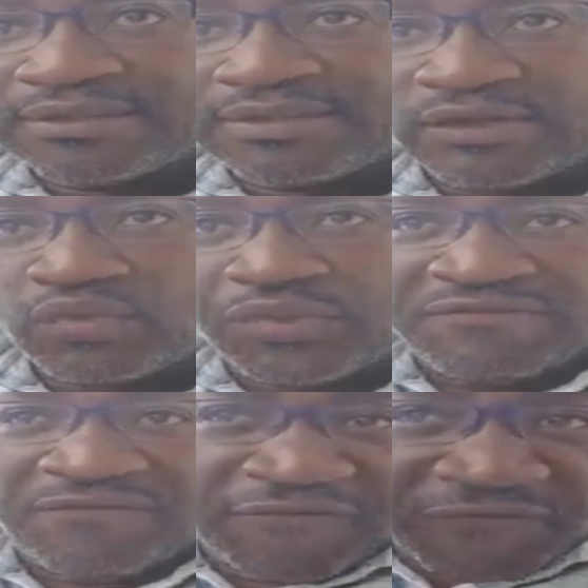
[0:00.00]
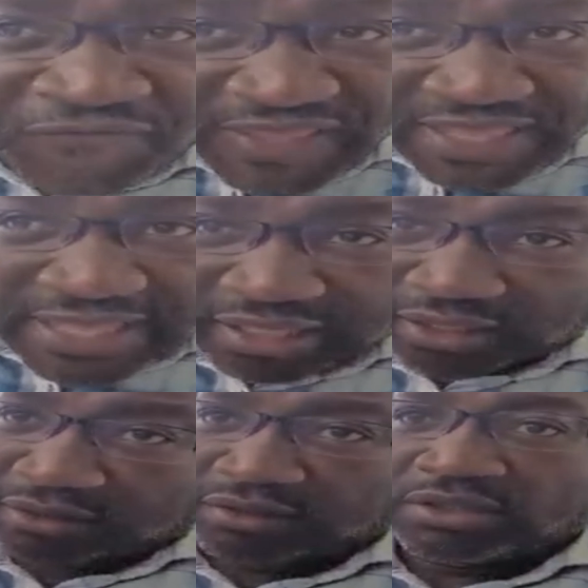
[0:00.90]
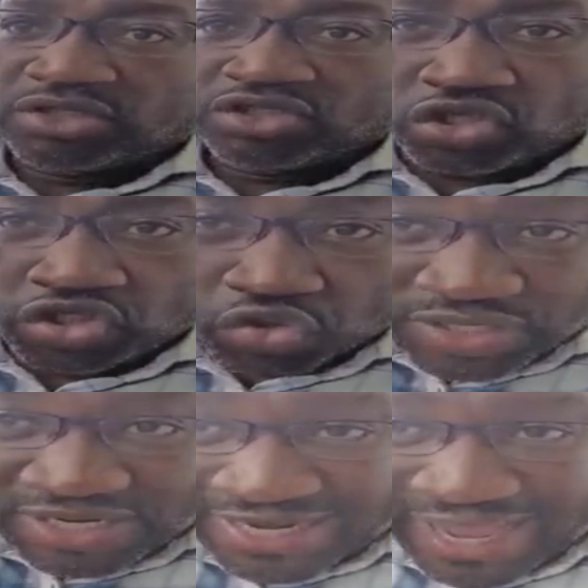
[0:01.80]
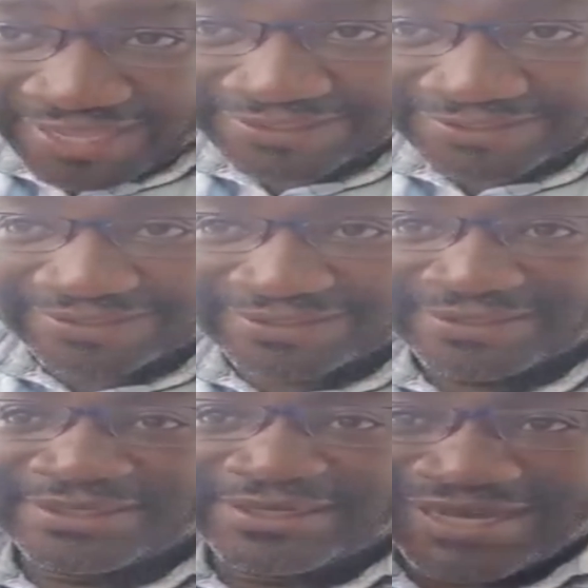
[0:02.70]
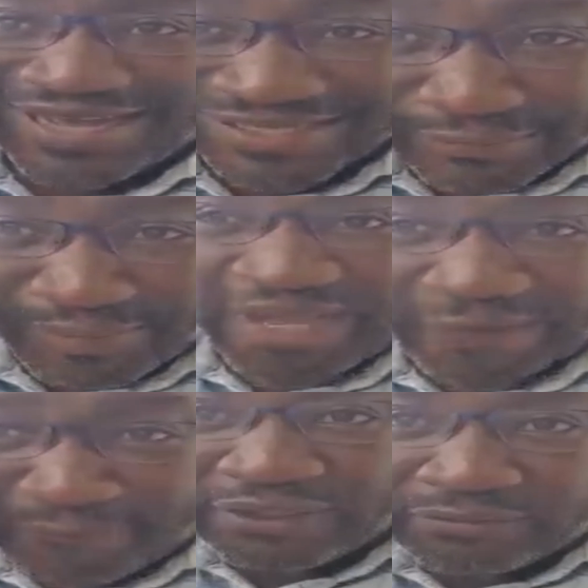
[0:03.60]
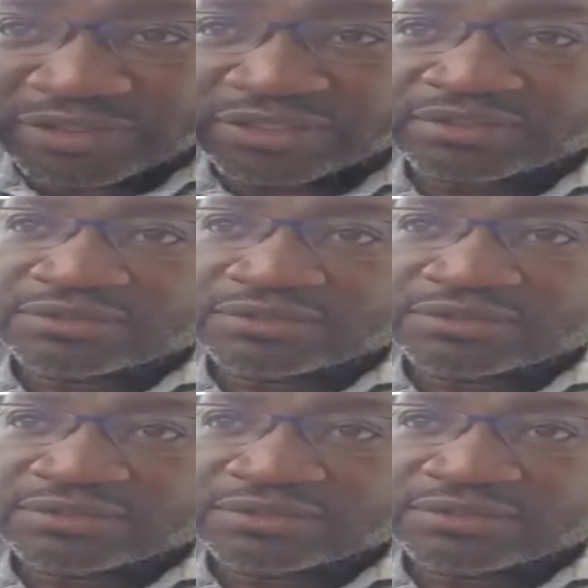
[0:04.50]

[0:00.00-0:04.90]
that we fail to unite as black people?